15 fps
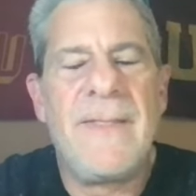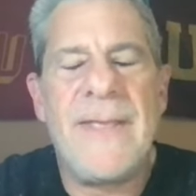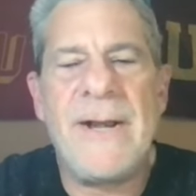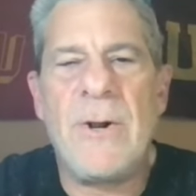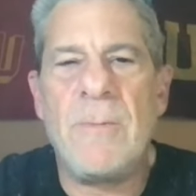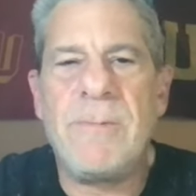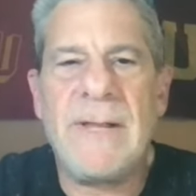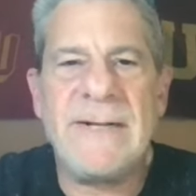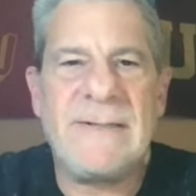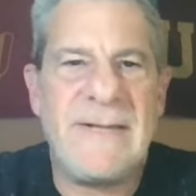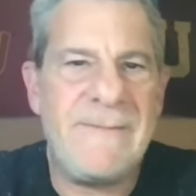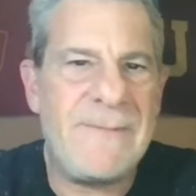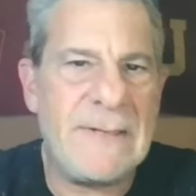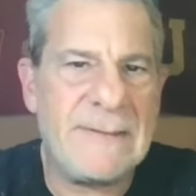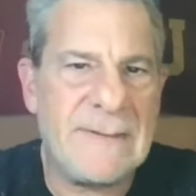They don't play
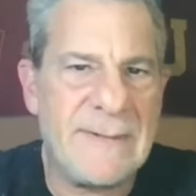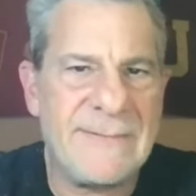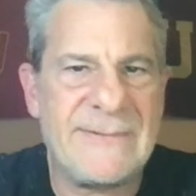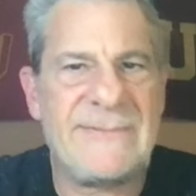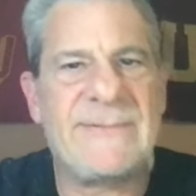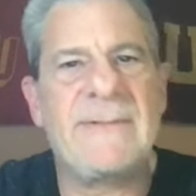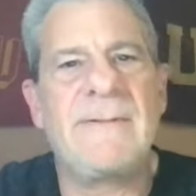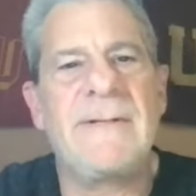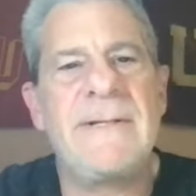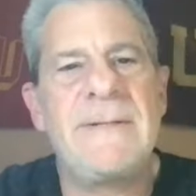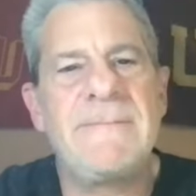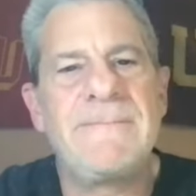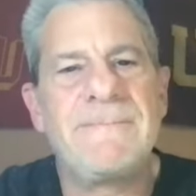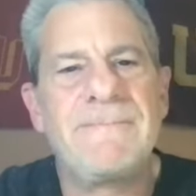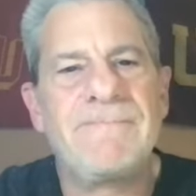defense consistently.